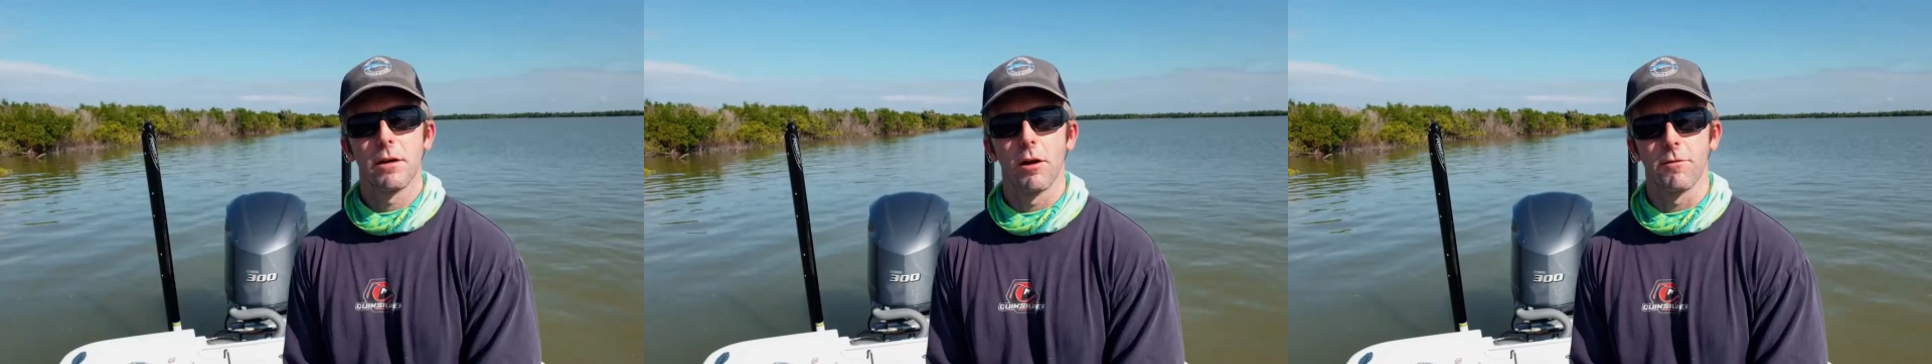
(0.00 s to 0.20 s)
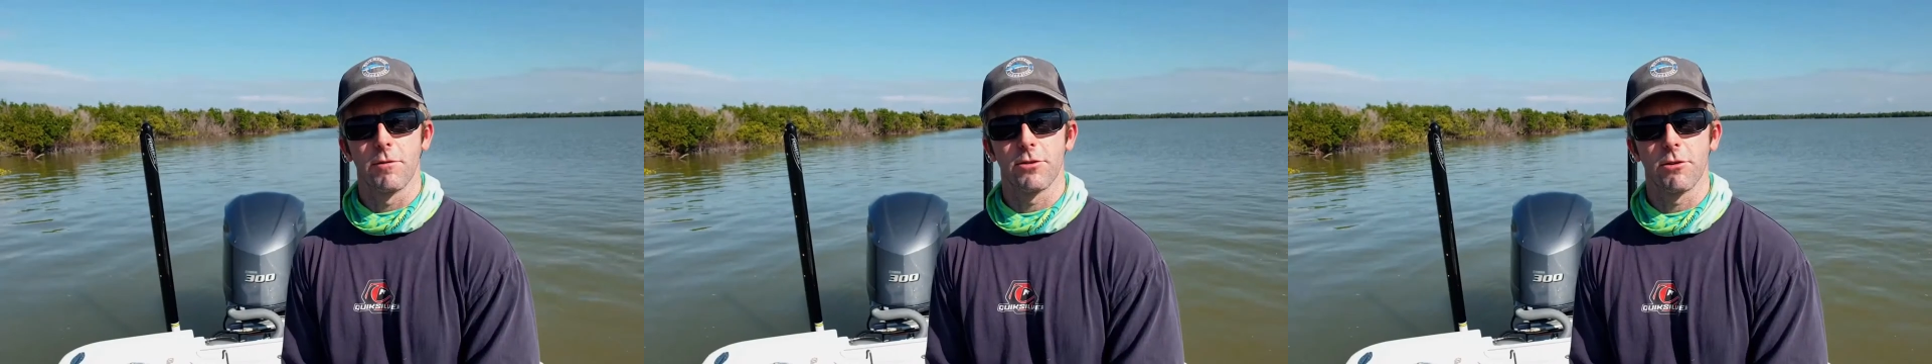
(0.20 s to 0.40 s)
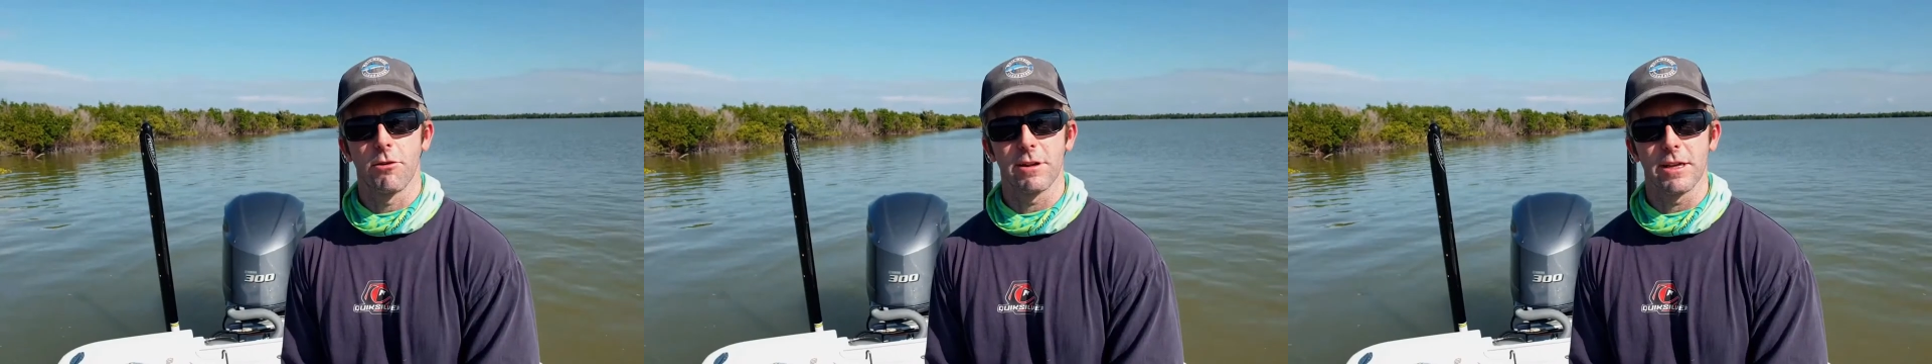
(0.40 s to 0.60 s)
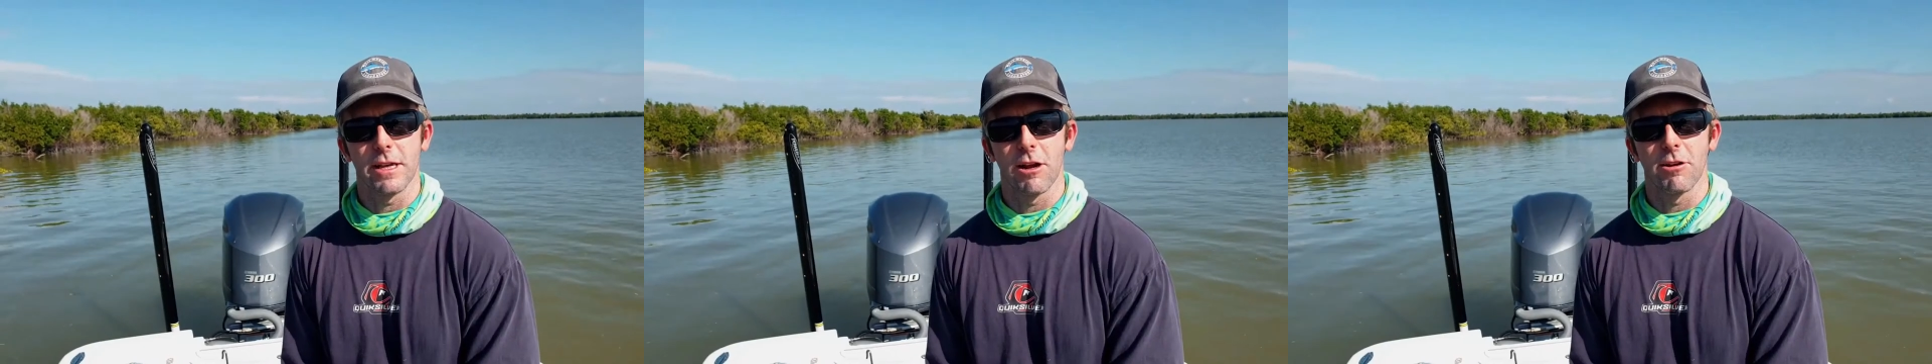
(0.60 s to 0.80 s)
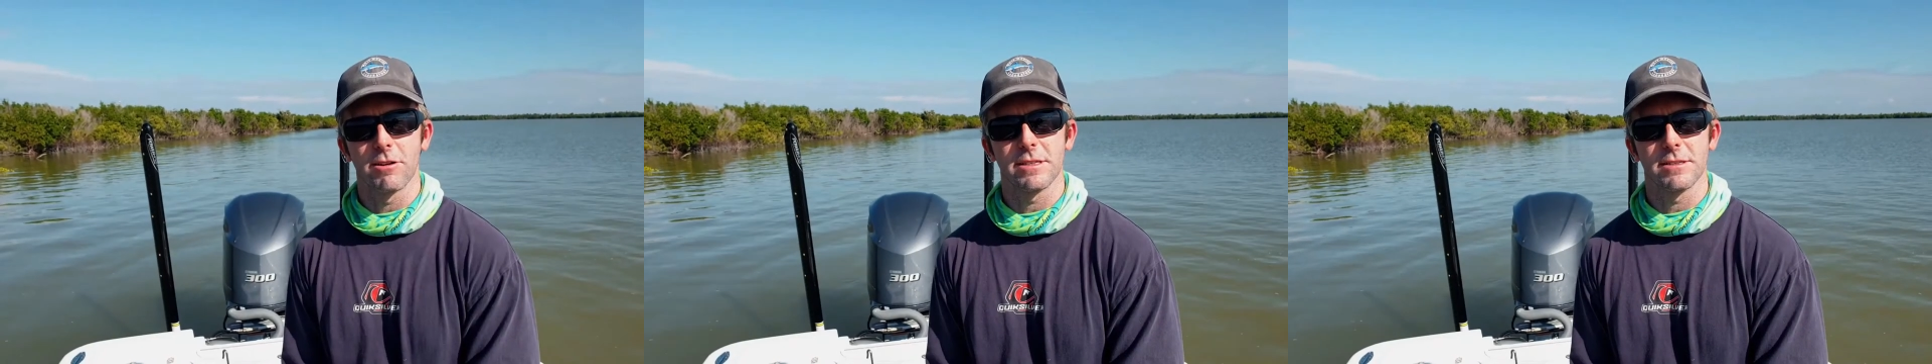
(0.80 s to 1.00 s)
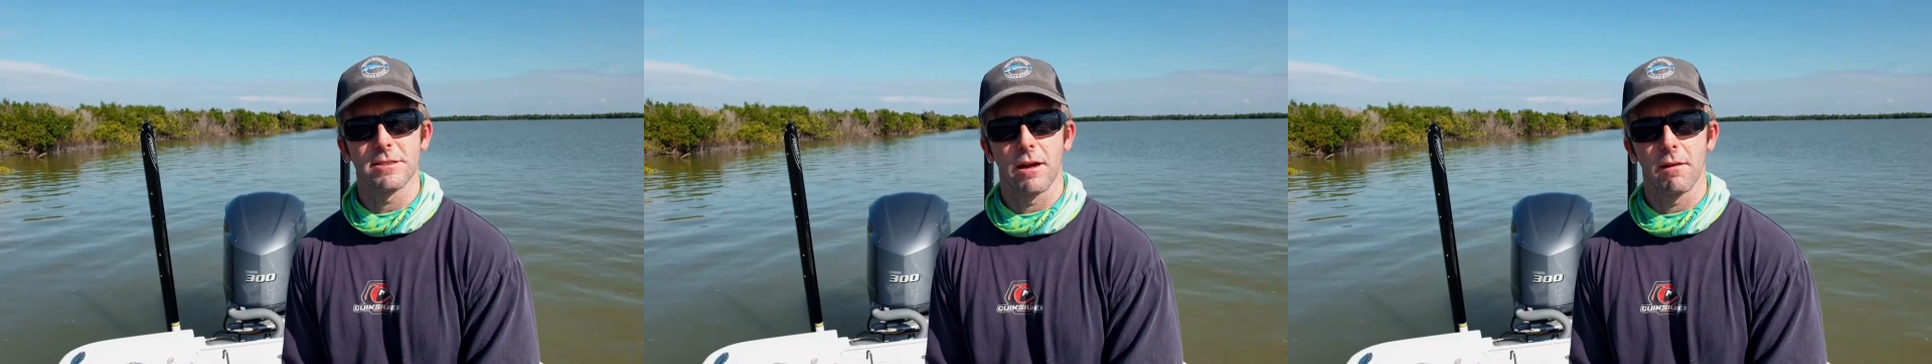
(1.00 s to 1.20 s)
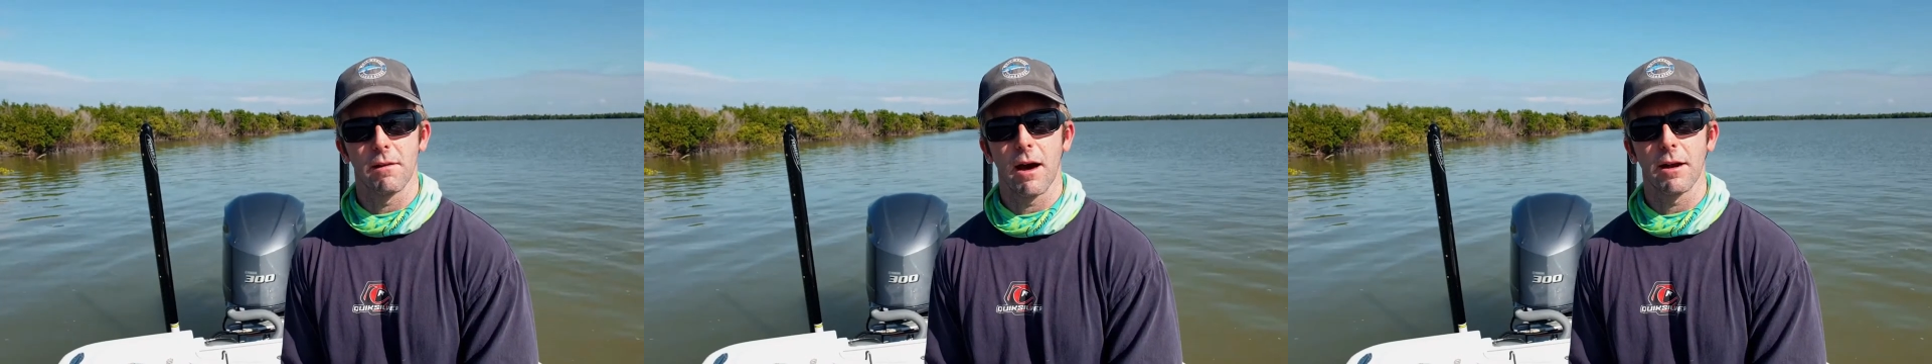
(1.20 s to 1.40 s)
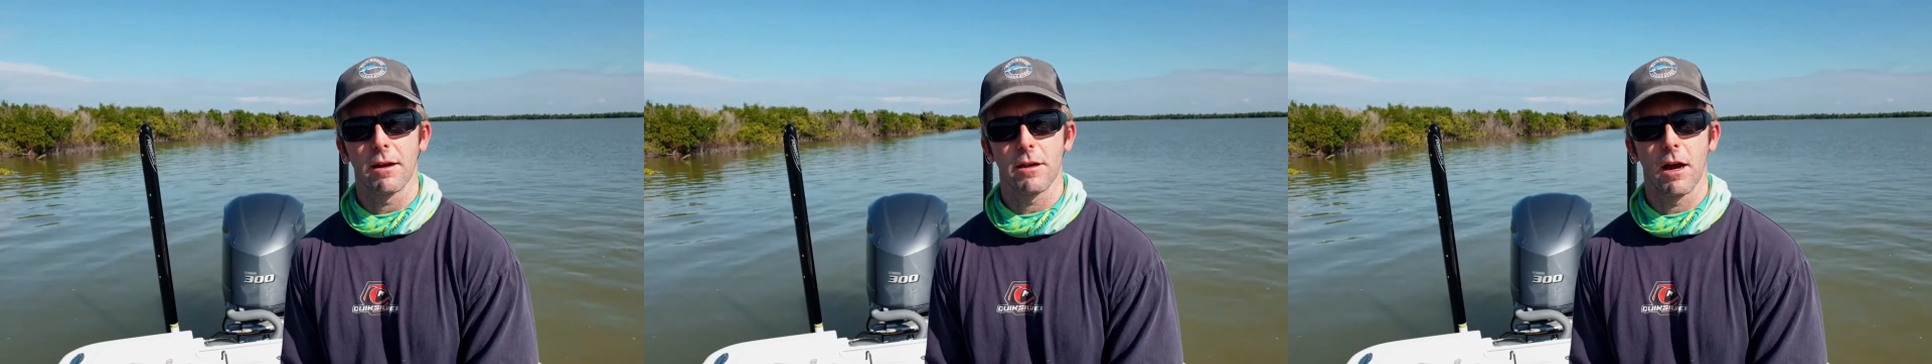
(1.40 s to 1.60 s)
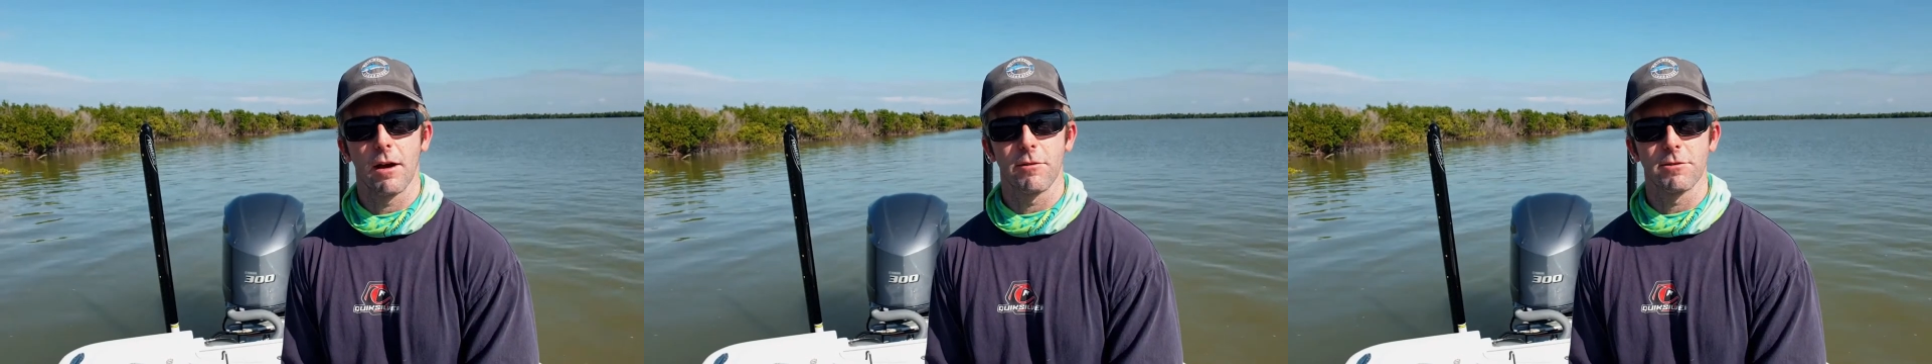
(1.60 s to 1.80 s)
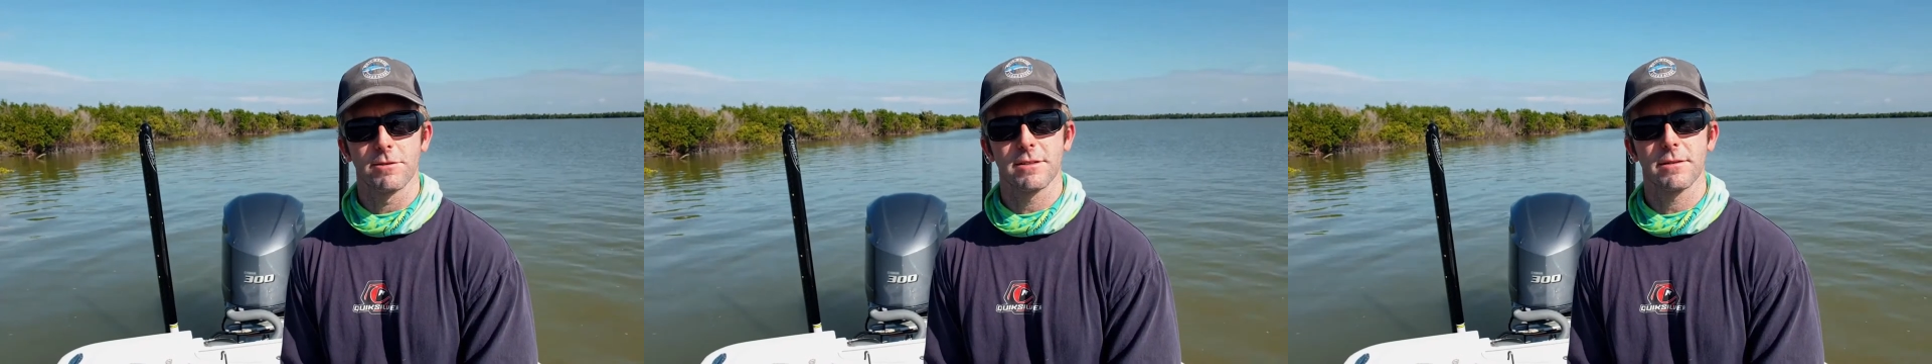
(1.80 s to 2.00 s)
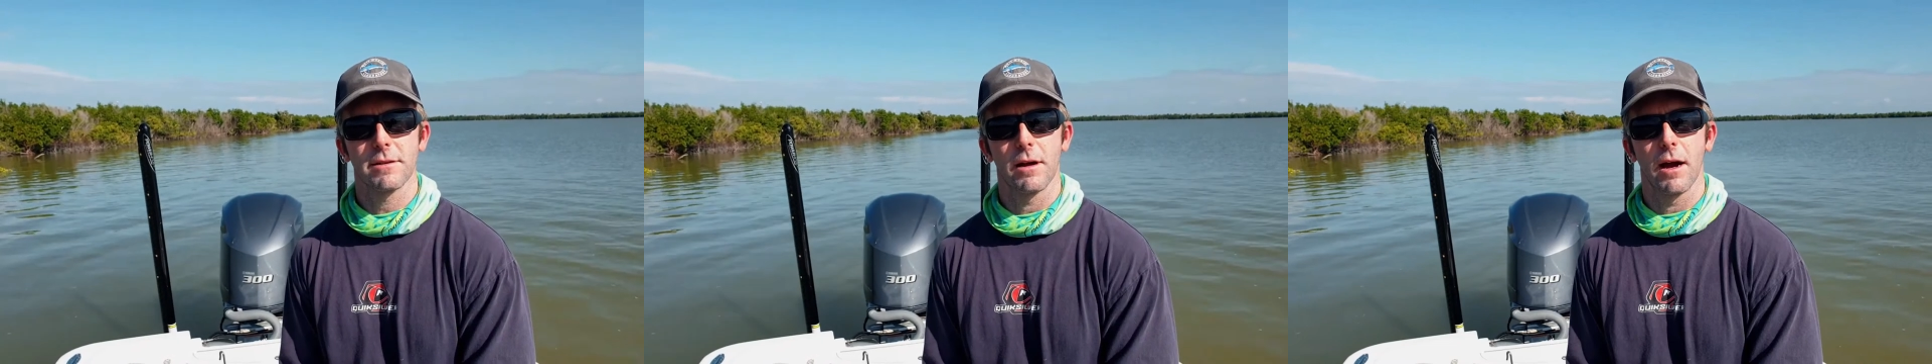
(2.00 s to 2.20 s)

over 30 years. He's done a lot of covers.